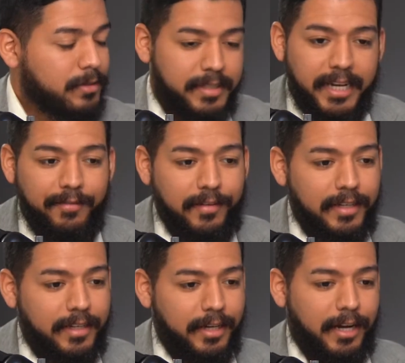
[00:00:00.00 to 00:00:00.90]
Steve,
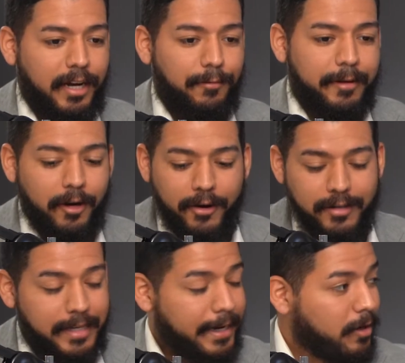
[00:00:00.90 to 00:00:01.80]
uh, you know you're
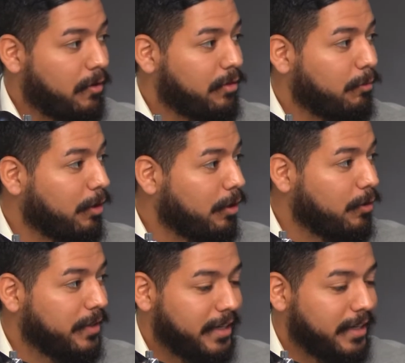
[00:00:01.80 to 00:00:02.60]
taking over the world,